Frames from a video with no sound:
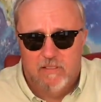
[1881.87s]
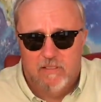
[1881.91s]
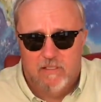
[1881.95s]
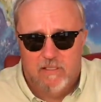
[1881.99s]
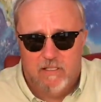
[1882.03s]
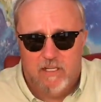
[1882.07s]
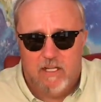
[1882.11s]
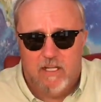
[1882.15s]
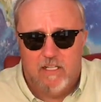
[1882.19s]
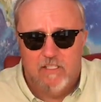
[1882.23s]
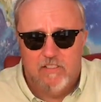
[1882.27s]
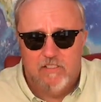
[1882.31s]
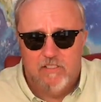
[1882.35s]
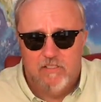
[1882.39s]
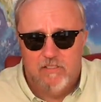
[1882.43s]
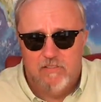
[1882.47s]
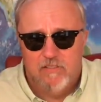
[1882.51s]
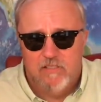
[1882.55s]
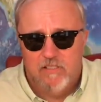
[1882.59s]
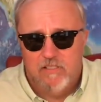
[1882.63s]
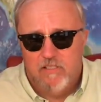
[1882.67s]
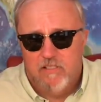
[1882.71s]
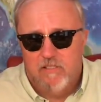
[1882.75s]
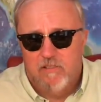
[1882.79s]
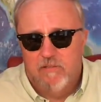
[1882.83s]
God's
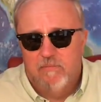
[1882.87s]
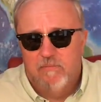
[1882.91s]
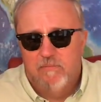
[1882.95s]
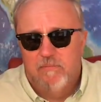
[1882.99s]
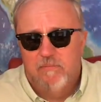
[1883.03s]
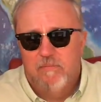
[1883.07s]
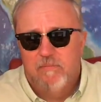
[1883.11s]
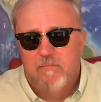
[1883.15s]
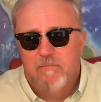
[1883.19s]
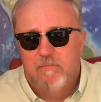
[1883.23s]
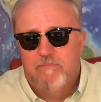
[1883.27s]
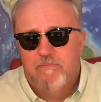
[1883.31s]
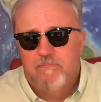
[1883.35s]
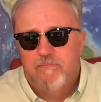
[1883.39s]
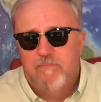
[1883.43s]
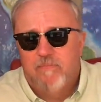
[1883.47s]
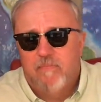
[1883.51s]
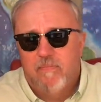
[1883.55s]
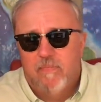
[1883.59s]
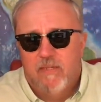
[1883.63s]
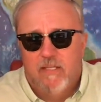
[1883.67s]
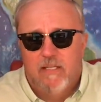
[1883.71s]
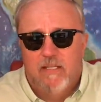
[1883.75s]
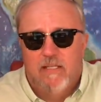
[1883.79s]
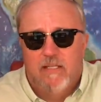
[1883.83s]
using you.
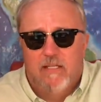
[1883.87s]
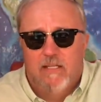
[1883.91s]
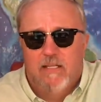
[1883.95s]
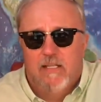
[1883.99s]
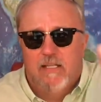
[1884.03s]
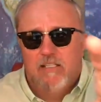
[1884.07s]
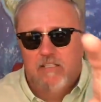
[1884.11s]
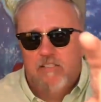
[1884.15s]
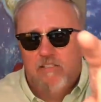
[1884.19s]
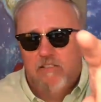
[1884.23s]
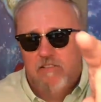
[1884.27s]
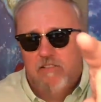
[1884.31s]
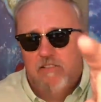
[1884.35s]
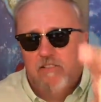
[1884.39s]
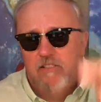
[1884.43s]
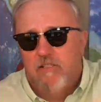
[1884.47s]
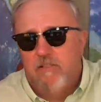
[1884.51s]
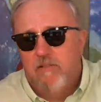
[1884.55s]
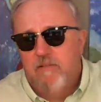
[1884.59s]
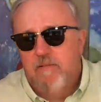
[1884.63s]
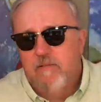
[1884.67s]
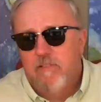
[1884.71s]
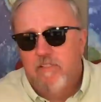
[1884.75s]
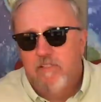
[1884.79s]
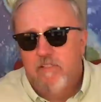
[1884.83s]
He's using you,
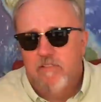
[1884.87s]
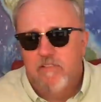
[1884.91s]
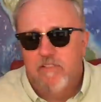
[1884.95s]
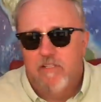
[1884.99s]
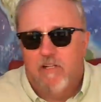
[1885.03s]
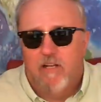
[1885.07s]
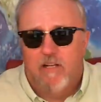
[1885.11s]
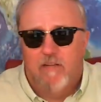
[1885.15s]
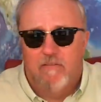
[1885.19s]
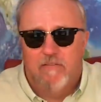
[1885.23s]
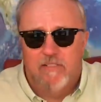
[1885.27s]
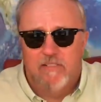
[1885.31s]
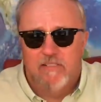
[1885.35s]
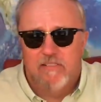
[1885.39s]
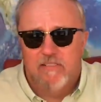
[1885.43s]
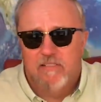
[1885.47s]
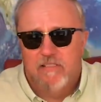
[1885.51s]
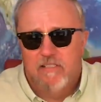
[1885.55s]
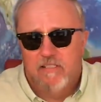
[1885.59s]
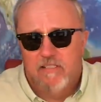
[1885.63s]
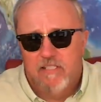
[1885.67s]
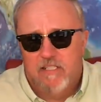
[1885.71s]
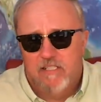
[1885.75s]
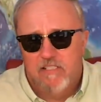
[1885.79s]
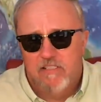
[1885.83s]
using all of us
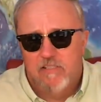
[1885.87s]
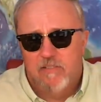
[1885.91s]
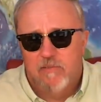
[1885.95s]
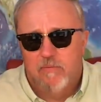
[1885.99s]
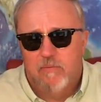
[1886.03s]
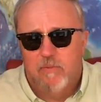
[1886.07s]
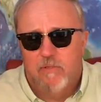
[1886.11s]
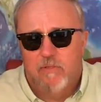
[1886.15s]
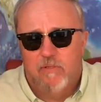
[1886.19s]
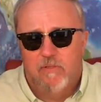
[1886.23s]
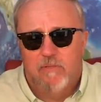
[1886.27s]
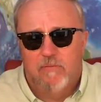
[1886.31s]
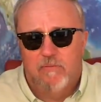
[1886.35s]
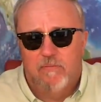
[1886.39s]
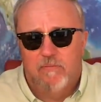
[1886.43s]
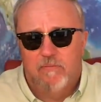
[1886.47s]
to touch the world.